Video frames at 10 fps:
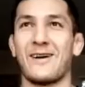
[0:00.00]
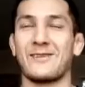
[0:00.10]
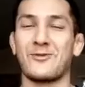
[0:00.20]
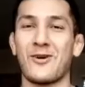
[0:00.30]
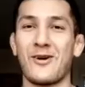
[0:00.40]

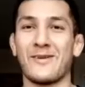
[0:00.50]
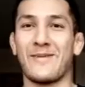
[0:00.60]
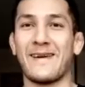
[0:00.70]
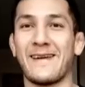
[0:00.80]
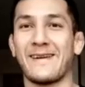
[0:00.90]
it's grown on
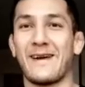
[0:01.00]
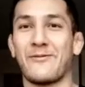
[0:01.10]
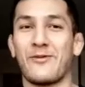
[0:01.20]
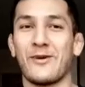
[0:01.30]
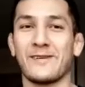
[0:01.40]
me.
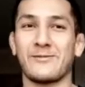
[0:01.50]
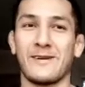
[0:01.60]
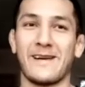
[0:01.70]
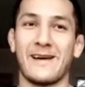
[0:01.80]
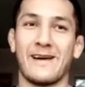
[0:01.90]
At first,
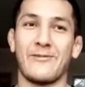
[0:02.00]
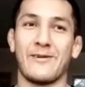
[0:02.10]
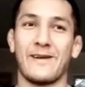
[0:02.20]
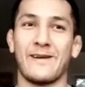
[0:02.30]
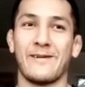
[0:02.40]
when I
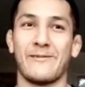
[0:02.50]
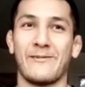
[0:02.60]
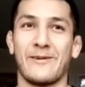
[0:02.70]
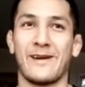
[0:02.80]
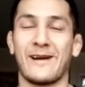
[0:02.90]

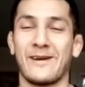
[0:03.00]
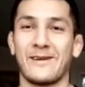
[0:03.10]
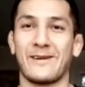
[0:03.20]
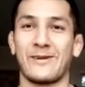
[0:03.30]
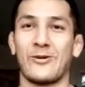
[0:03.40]
got
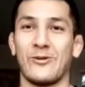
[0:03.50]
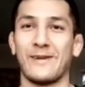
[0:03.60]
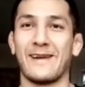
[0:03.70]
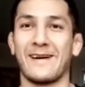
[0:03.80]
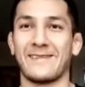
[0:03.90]

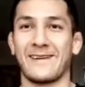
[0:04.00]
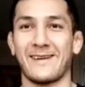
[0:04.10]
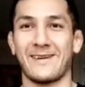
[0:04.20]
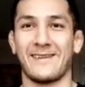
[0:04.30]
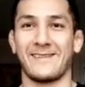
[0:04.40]
called it, I was like,
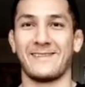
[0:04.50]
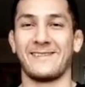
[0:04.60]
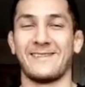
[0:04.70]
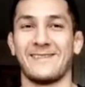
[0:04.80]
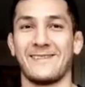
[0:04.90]
oh,
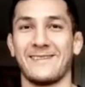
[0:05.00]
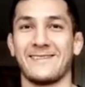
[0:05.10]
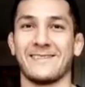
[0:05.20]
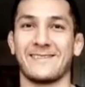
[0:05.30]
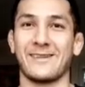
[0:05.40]
it's
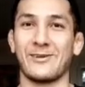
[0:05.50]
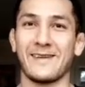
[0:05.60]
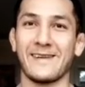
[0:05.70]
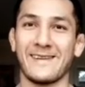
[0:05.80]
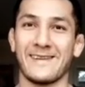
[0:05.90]

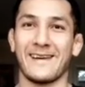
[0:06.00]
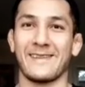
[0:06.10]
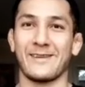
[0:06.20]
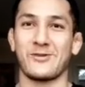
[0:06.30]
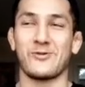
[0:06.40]
insulting.
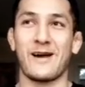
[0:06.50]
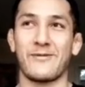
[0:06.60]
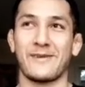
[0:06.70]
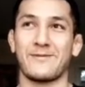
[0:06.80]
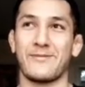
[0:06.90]
Like the
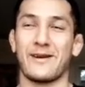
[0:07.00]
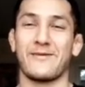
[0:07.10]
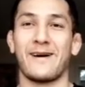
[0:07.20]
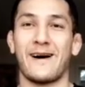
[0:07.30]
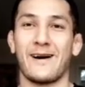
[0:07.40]
giraffe is a bit
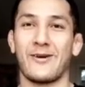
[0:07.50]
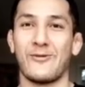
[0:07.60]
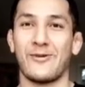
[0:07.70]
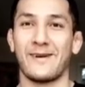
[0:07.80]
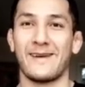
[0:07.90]
of an
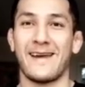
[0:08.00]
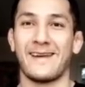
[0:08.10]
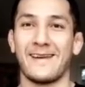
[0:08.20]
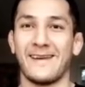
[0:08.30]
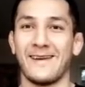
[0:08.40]

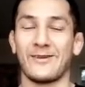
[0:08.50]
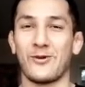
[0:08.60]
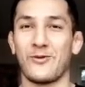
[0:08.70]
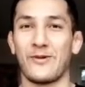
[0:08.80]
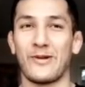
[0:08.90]
uncoordinated,
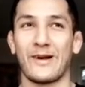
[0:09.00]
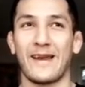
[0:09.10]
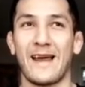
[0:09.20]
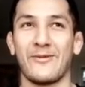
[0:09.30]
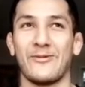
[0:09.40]
goofy-looking
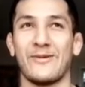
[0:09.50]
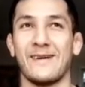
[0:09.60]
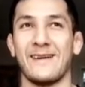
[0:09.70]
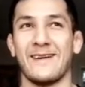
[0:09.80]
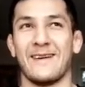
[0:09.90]
animal.
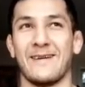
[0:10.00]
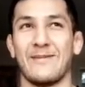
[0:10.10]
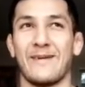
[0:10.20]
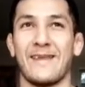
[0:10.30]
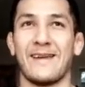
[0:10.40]

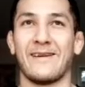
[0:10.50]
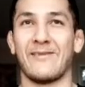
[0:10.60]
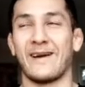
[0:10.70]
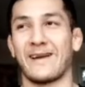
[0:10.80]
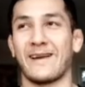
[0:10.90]
But then I'm
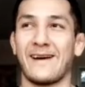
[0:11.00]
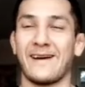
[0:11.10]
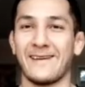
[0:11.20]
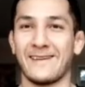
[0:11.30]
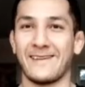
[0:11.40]
like,
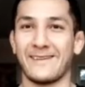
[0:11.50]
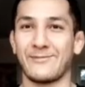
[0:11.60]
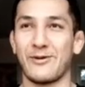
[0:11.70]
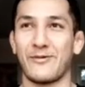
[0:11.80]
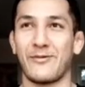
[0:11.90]
it's
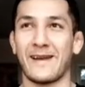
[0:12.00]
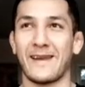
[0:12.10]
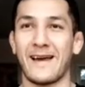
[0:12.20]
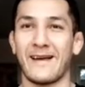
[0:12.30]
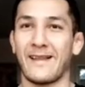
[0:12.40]
pretty funny
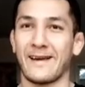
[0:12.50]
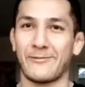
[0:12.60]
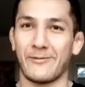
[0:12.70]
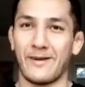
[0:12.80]
now. Like,